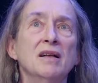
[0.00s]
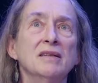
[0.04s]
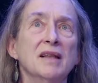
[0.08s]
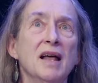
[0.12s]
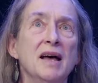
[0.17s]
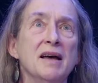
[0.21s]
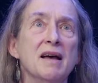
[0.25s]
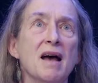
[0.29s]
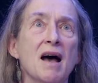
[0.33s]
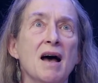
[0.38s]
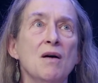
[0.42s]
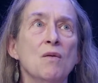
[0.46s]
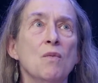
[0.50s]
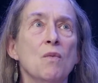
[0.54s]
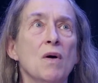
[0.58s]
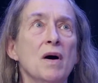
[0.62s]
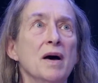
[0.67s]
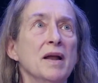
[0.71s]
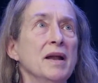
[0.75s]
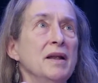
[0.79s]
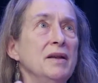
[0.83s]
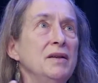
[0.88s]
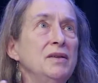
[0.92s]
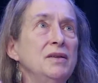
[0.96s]
felt like I
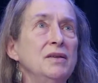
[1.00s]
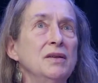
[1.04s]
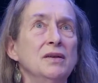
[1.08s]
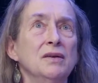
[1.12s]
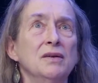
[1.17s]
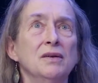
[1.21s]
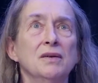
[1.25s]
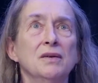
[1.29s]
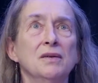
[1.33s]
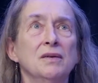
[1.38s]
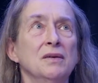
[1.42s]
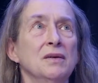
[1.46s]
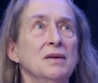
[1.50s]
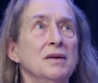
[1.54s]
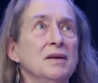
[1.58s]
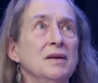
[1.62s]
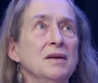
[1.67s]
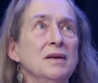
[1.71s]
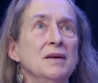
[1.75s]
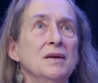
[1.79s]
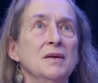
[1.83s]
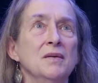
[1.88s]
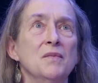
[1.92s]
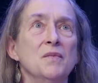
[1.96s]
wanted to
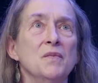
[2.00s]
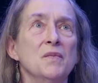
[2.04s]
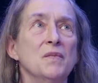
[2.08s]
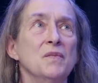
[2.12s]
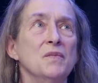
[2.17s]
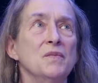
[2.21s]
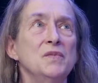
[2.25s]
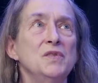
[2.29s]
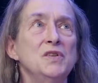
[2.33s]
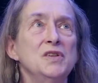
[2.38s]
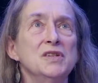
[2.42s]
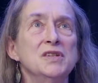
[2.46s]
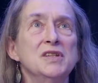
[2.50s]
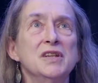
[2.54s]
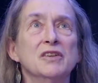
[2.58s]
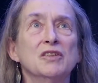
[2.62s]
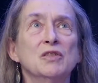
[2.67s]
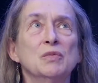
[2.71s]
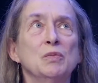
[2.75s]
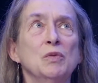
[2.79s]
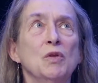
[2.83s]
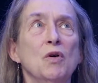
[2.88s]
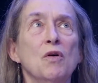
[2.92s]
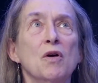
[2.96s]

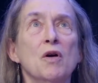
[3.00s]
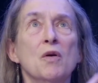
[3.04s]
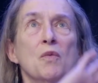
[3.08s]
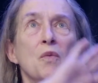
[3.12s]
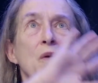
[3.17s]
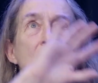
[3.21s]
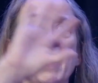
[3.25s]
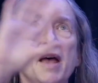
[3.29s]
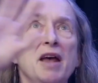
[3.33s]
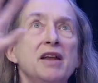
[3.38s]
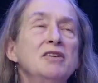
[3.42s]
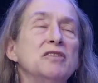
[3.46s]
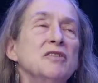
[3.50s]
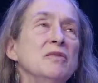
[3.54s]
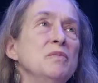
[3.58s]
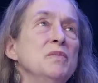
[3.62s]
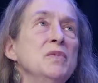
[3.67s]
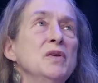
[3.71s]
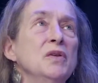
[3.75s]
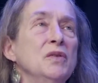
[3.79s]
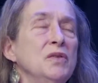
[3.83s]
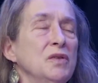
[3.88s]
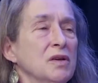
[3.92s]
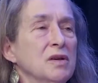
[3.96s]
just explore a range
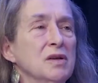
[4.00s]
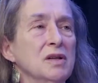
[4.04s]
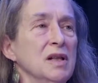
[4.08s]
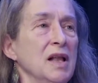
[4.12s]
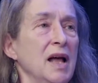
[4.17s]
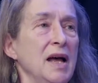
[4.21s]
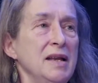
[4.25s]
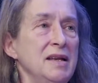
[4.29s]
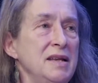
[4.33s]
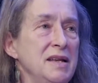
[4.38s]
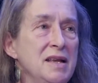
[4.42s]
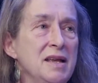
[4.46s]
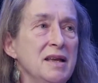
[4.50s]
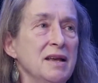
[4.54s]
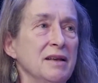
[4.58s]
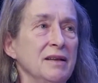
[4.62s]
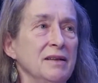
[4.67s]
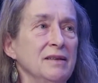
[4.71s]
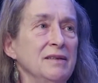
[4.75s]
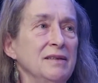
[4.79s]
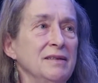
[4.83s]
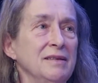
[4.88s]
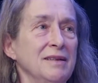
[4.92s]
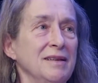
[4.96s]
of musical
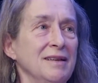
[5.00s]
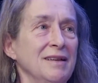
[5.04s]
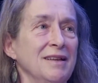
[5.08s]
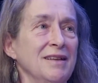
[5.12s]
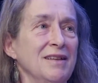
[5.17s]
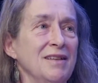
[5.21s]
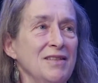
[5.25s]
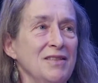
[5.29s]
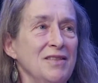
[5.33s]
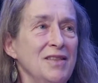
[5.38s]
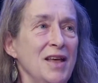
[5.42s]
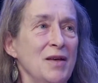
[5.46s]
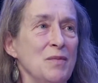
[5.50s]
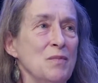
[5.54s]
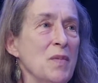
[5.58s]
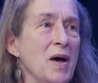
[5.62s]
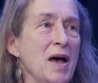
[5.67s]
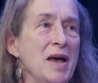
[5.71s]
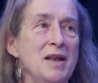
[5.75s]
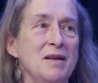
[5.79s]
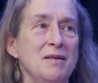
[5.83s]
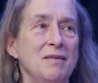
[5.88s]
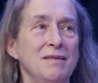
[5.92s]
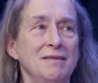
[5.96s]
ideas that
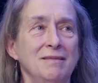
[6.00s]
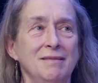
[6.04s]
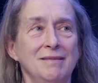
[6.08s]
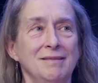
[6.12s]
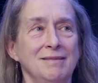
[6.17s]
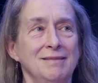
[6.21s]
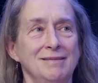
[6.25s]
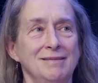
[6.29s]
might